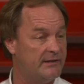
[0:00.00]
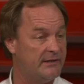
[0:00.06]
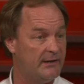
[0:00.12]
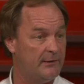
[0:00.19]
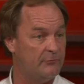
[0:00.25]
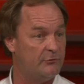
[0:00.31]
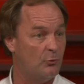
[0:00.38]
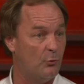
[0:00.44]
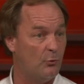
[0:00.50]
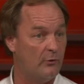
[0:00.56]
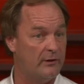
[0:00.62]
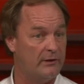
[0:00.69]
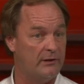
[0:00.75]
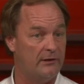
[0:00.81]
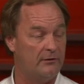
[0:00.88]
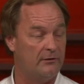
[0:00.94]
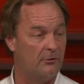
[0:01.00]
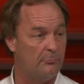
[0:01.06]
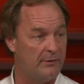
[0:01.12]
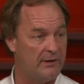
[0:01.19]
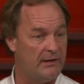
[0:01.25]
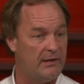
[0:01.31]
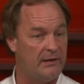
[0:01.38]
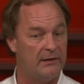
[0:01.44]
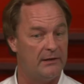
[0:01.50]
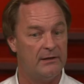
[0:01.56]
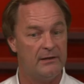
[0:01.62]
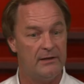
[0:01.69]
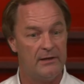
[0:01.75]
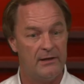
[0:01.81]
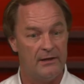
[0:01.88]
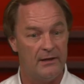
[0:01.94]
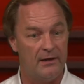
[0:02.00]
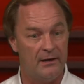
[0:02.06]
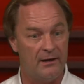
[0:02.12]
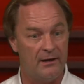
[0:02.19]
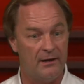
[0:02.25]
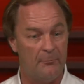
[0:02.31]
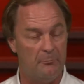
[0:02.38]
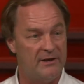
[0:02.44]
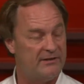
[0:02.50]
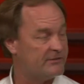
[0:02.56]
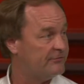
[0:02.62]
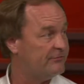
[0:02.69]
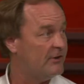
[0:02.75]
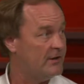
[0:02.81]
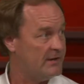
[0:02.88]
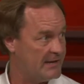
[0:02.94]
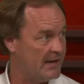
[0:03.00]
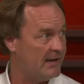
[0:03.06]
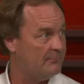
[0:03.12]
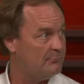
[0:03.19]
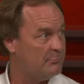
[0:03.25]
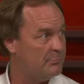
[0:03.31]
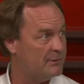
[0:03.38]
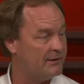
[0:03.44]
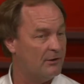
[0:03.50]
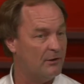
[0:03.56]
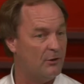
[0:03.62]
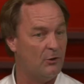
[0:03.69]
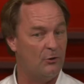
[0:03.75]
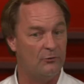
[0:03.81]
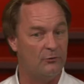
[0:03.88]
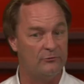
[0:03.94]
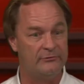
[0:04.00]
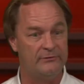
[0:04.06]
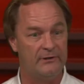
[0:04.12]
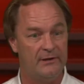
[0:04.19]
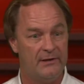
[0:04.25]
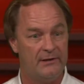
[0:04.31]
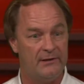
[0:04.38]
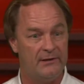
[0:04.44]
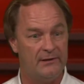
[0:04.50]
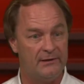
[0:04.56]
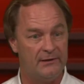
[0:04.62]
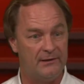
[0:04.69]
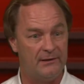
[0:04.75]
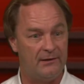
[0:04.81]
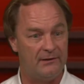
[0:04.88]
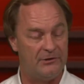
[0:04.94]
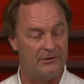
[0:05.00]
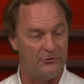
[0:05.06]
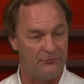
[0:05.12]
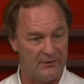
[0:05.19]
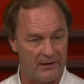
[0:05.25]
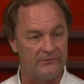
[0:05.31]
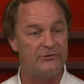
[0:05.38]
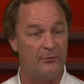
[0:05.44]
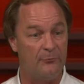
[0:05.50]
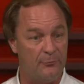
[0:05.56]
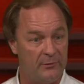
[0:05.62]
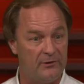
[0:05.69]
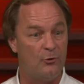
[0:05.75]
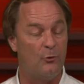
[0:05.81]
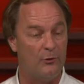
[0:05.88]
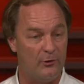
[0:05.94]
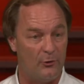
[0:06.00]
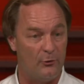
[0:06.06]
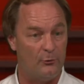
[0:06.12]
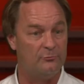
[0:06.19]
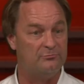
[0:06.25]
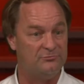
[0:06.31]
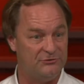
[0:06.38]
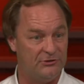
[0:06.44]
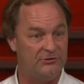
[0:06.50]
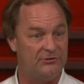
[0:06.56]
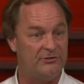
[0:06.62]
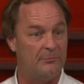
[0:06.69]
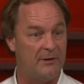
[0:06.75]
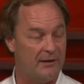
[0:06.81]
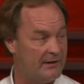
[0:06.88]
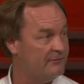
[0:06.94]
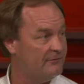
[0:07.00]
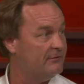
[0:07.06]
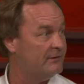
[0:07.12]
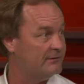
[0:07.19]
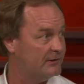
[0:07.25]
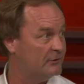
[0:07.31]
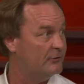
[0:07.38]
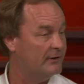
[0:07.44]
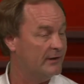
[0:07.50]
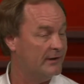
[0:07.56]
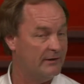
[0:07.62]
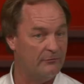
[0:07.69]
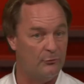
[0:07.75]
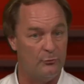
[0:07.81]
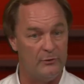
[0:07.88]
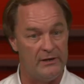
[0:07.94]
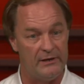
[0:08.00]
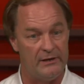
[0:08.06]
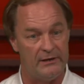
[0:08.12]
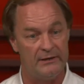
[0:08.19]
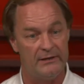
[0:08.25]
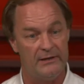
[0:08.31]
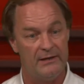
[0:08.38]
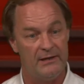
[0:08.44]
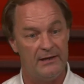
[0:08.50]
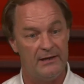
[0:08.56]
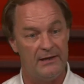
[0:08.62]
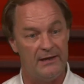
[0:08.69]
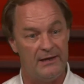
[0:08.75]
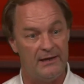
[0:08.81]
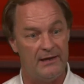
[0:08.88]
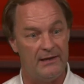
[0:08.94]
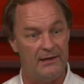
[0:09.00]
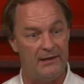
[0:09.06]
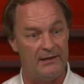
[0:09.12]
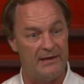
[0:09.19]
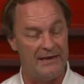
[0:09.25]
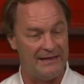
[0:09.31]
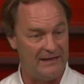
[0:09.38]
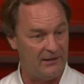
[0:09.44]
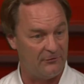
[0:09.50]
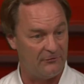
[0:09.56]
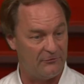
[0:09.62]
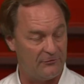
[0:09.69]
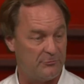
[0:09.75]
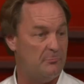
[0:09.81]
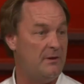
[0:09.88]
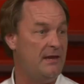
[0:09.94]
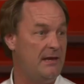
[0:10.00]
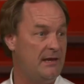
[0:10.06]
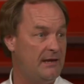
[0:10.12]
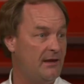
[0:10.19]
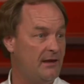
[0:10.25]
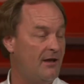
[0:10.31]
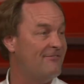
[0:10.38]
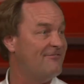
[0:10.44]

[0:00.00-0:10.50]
teams going and competing, but it's a fun time because you've got something going on just about every single day of the week, and it gives me, a